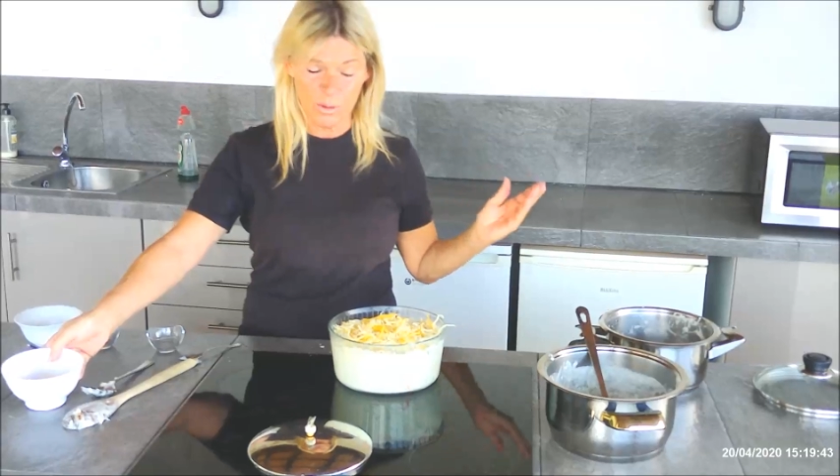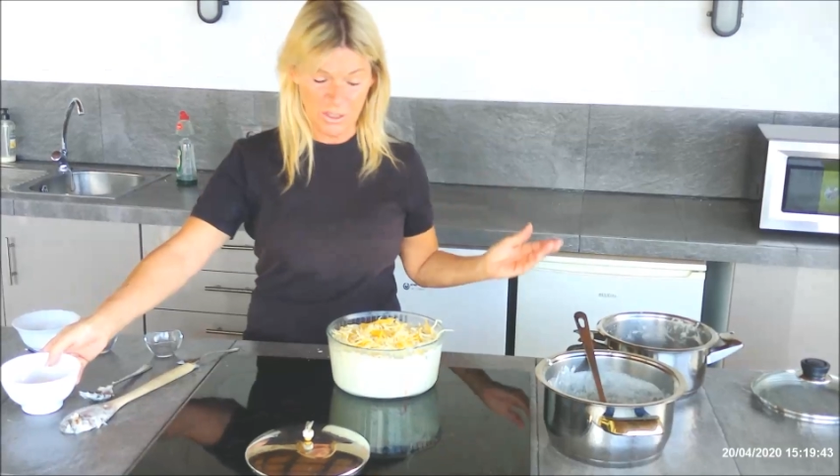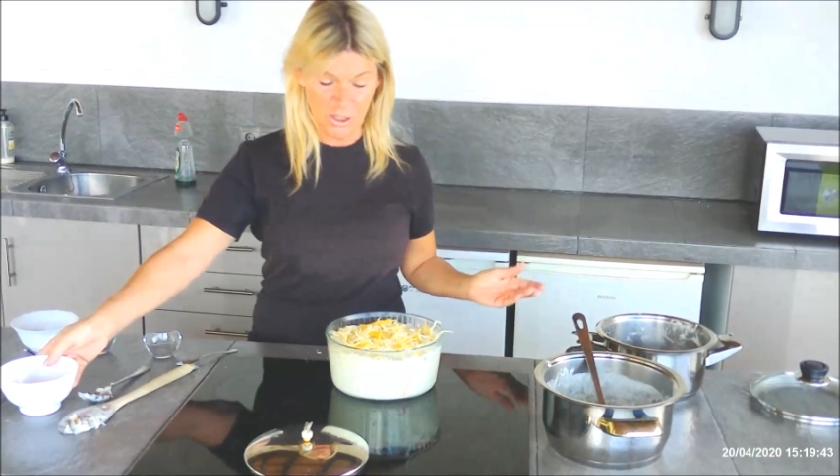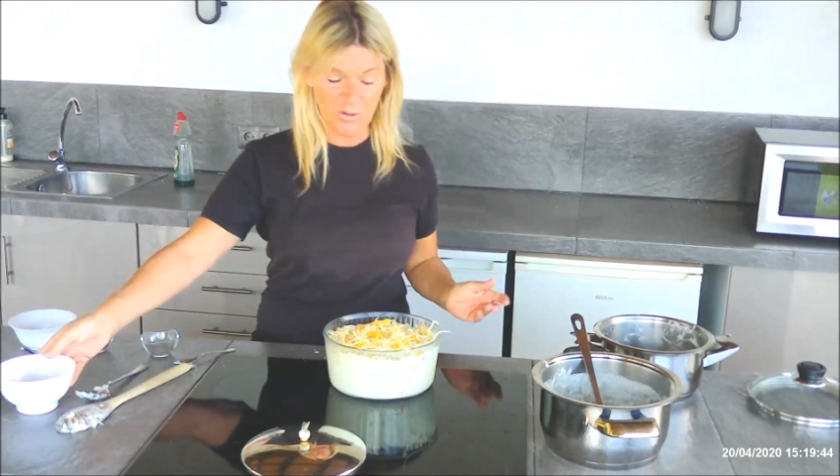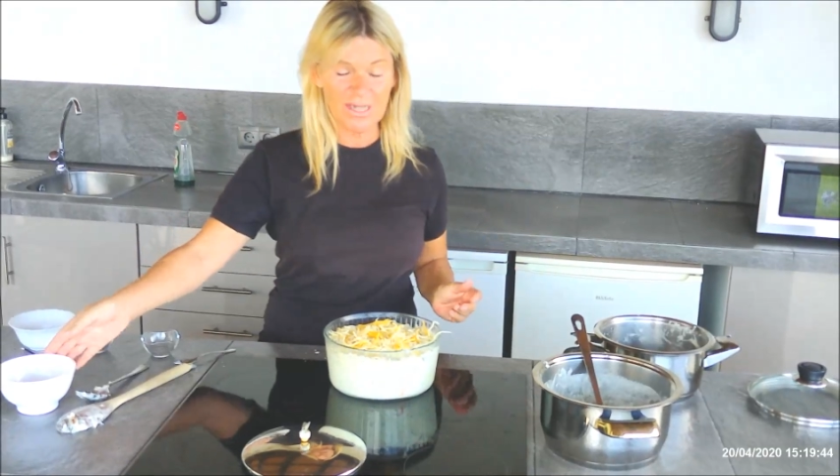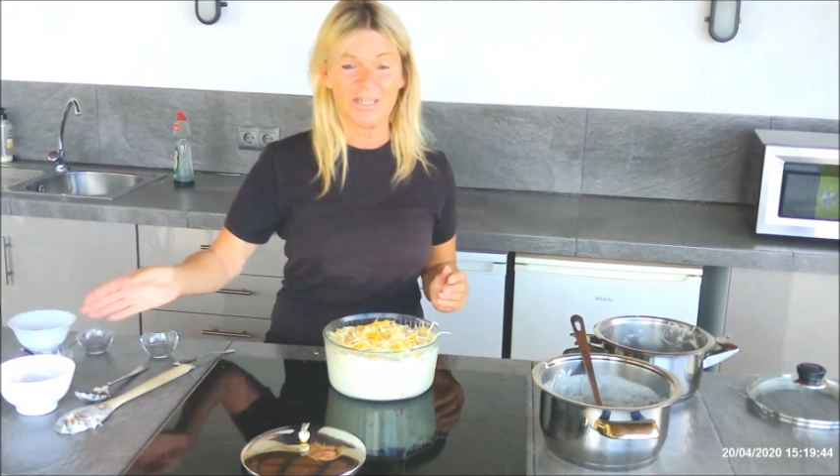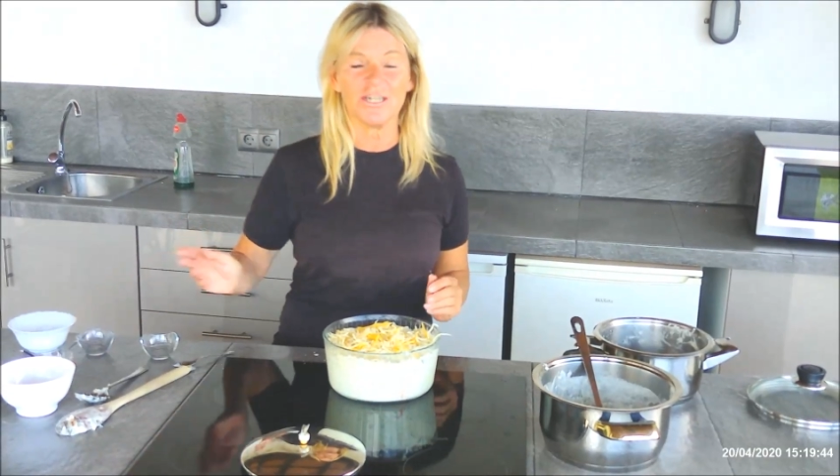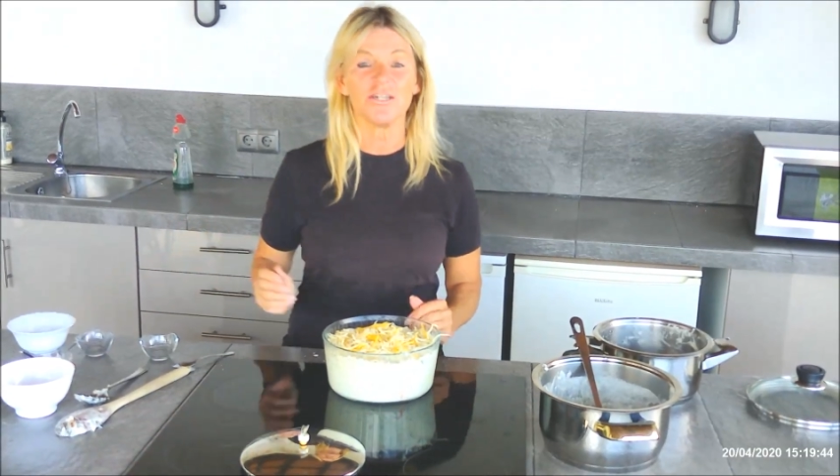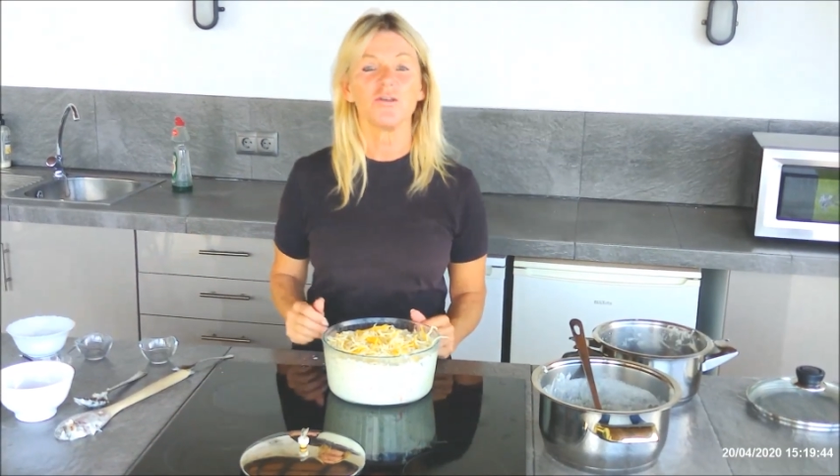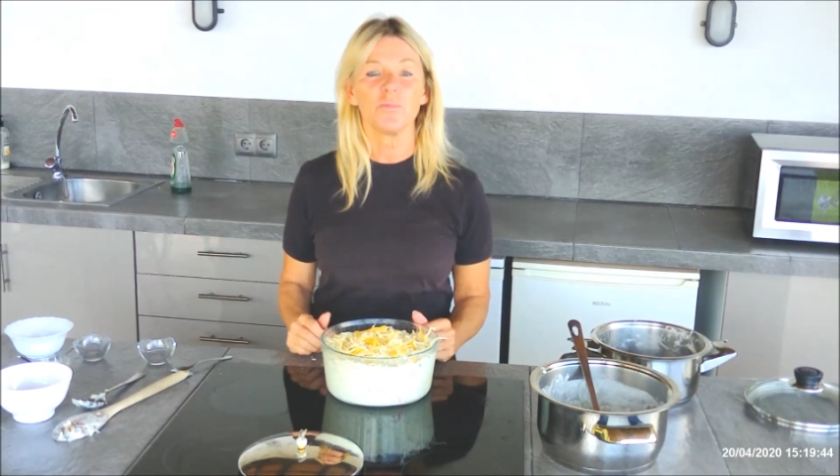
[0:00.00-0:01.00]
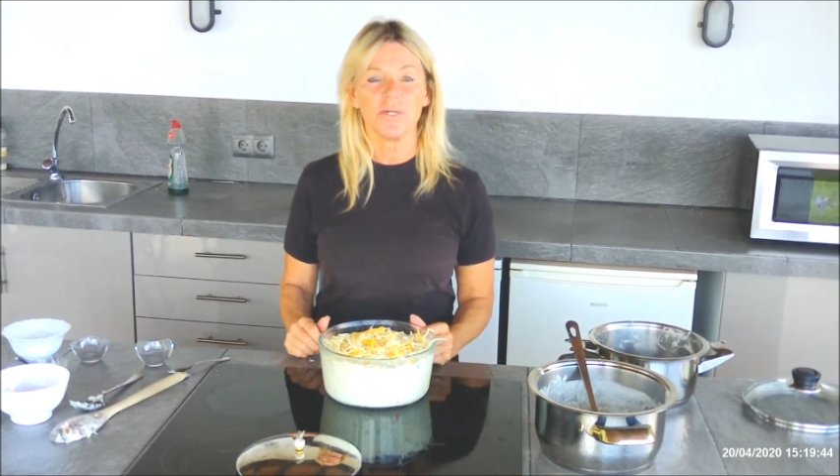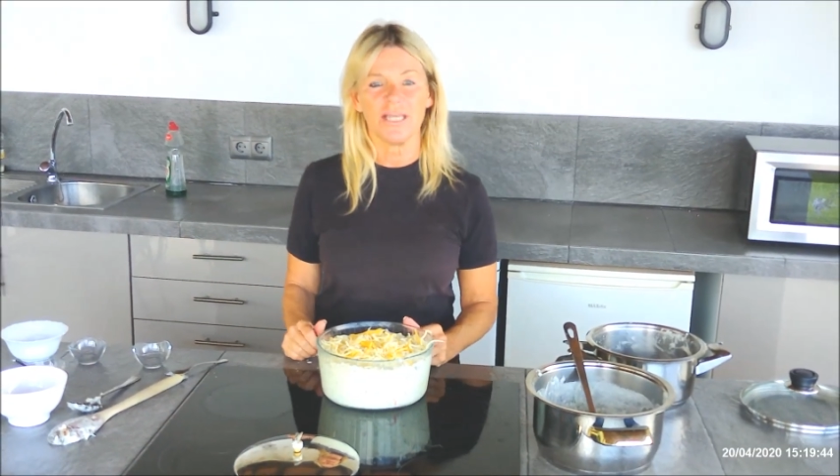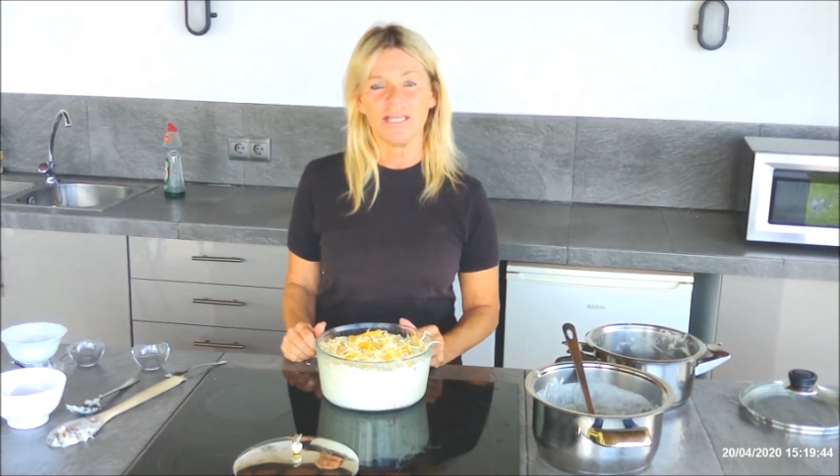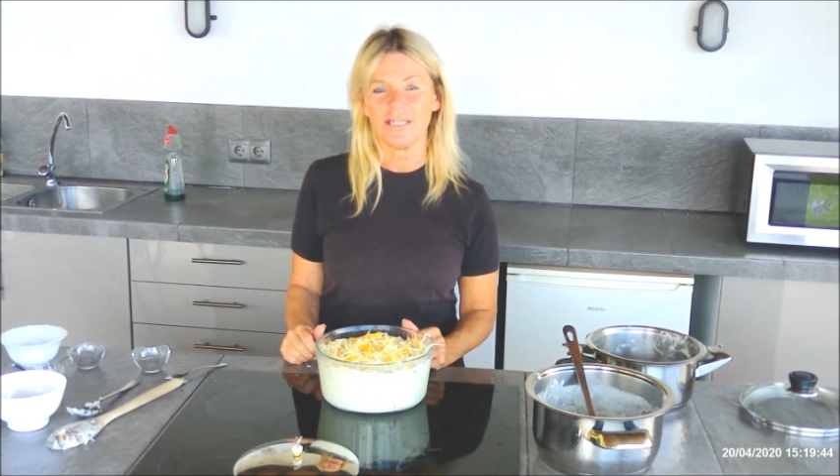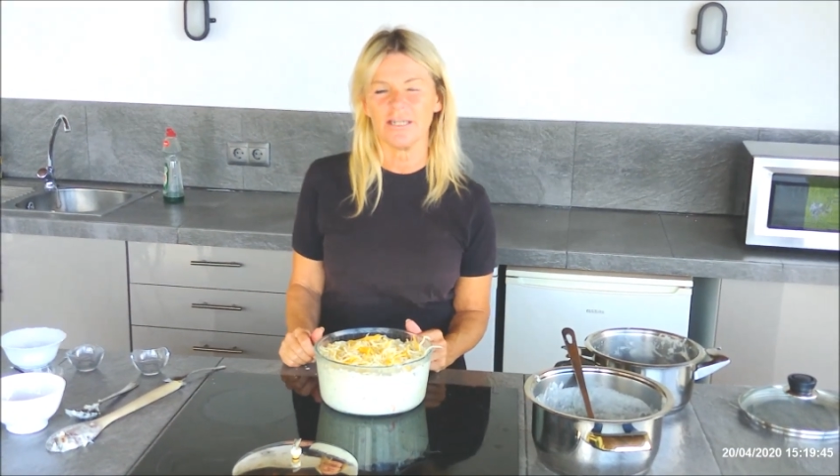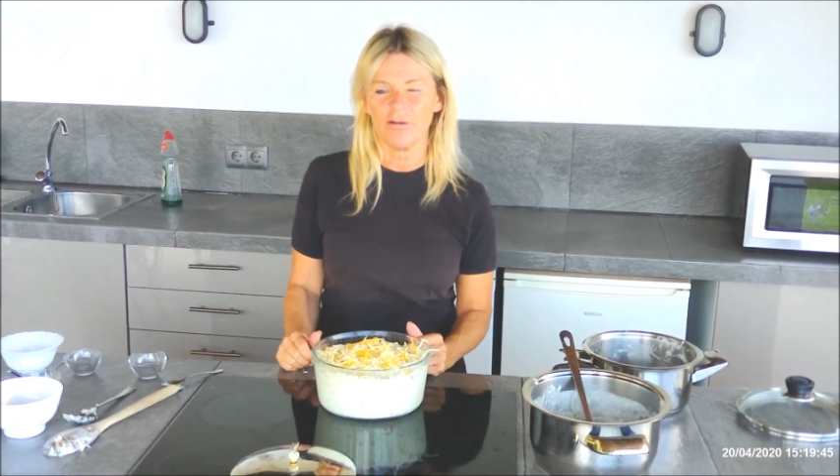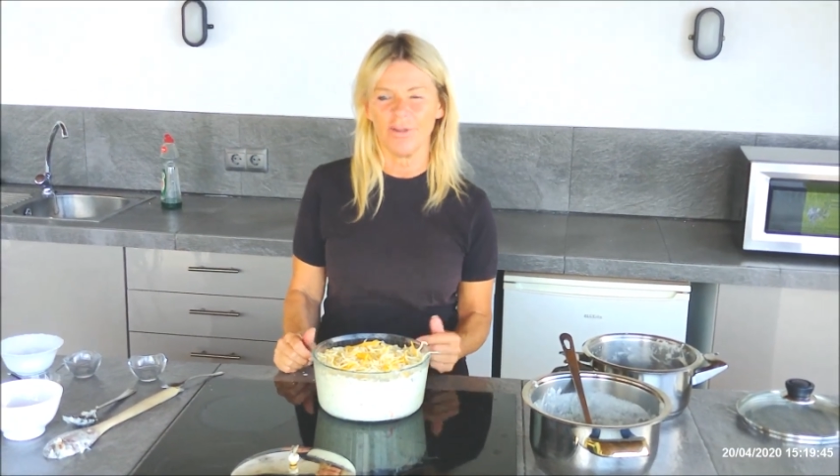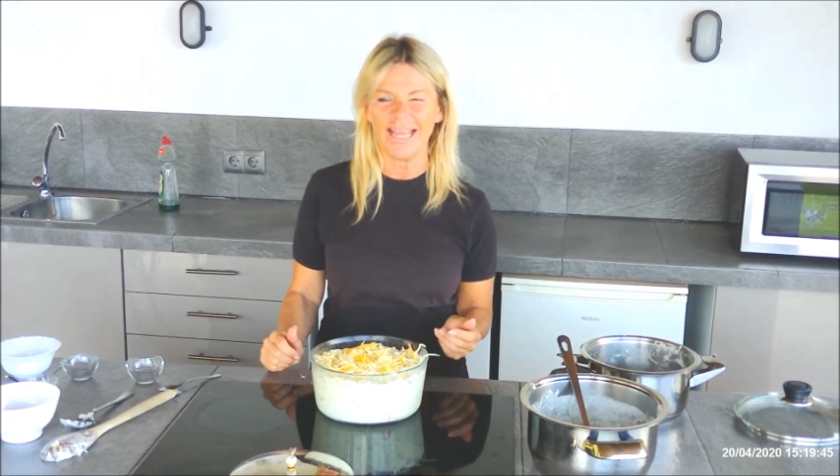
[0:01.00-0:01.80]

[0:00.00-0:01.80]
it straight into the preheated oven.